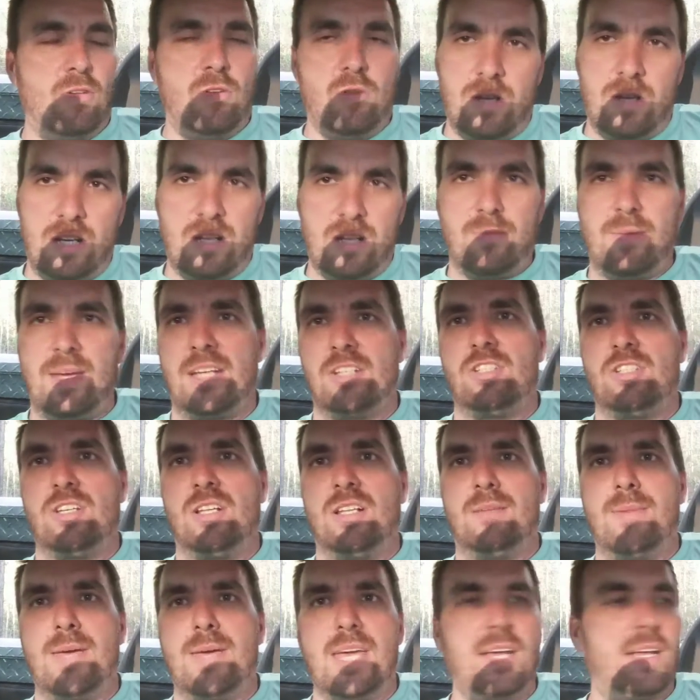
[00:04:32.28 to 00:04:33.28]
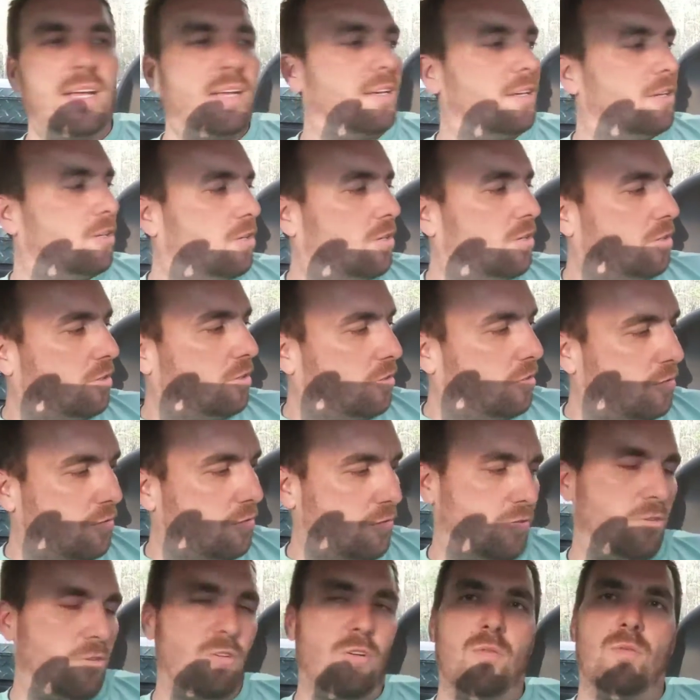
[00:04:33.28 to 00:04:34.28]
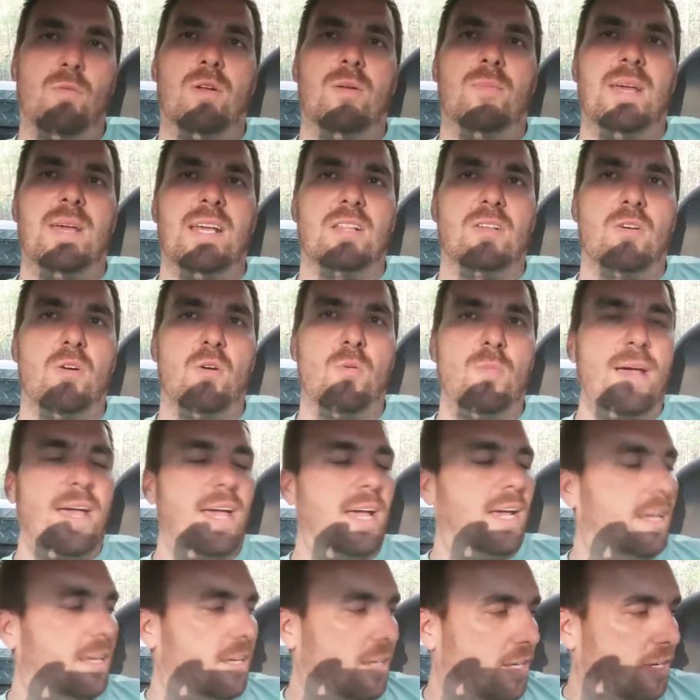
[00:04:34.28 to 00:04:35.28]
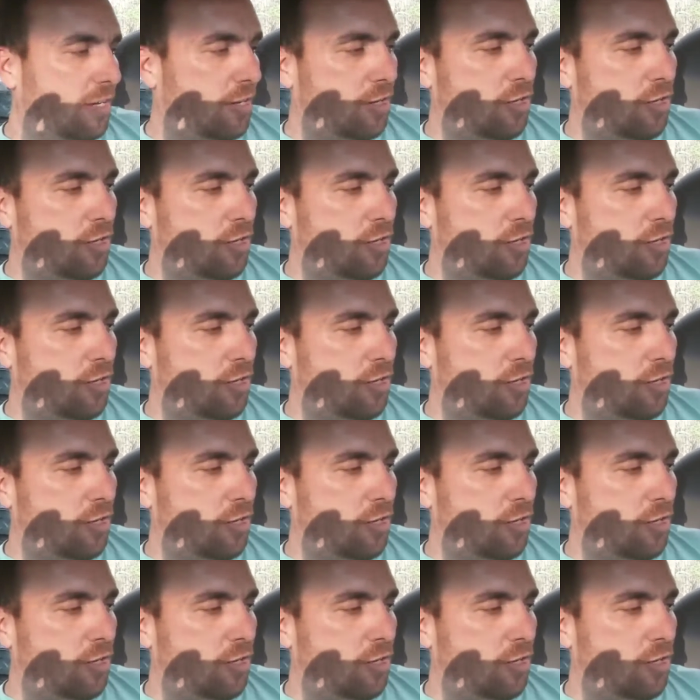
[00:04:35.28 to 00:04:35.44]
You need to make Chili Mac. You don't want to make the whole bag.